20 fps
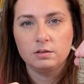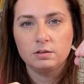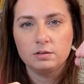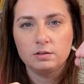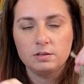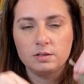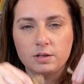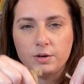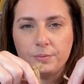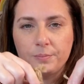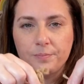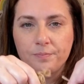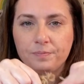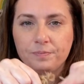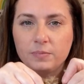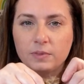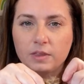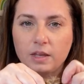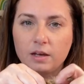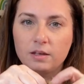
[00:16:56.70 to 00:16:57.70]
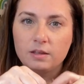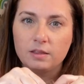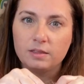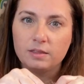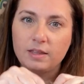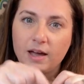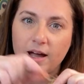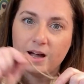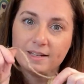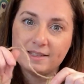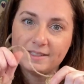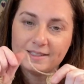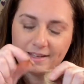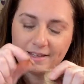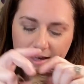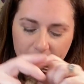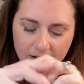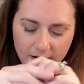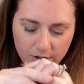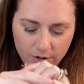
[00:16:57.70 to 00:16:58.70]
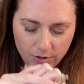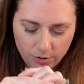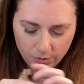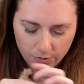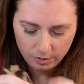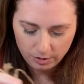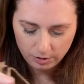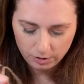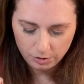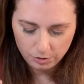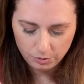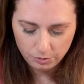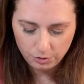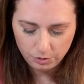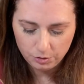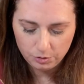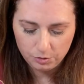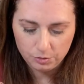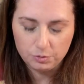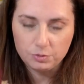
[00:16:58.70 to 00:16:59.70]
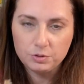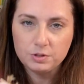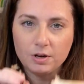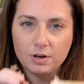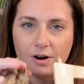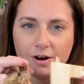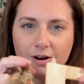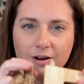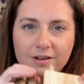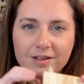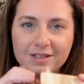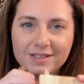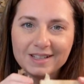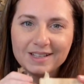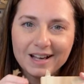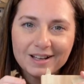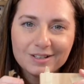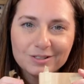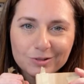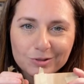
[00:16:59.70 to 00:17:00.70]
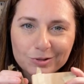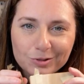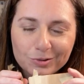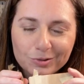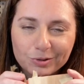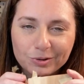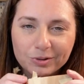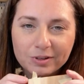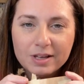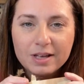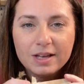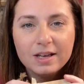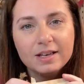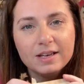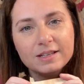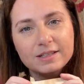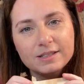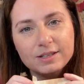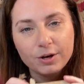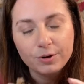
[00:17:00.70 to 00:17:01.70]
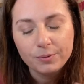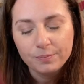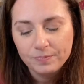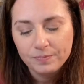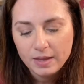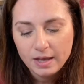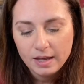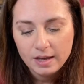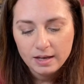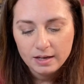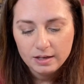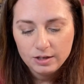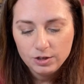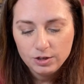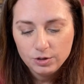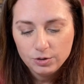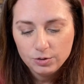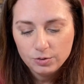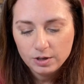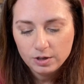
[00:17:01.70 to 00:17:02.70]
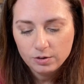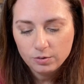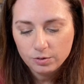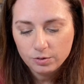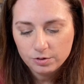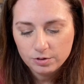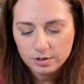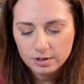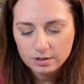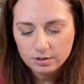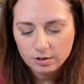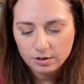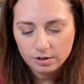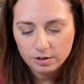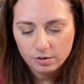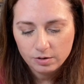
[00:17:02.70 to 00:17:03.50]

So that's how you use our tassel tool. So you can order this on our